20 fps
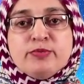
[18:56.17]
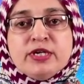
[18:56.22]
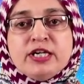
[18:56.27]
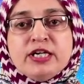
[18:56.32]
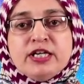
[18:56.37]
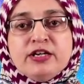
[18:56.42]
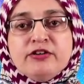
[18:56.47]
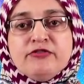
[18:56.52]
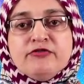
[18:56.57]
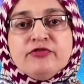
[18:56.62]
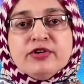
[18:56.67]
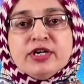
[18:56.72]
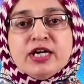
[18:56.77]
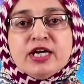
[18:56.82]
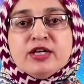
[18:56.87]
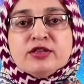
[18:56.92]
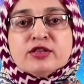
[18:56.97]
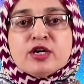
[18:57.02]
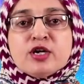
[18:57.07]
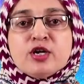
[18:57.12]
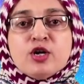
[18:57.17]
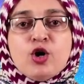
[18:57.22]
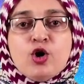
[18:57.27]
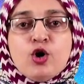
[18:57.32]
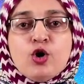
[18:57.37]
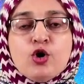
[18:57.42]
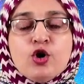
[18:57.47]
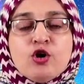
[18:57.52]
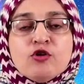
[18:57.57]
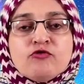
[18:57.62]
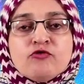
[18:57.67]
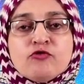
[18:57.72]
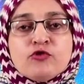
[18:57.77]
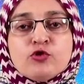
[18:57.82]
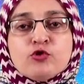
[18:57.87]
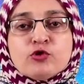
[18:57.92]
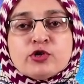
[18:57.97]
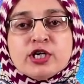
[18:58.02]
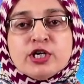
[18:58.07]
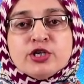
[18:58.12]
believe in the law of
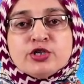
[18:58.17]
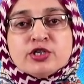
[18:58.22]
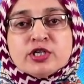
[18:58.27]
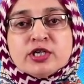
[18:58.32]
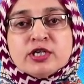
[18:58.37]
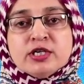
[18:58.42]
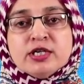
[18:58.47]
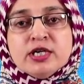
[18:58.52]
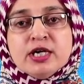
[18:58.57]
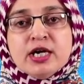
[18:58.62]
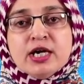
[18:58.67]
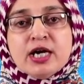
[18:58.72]
flotation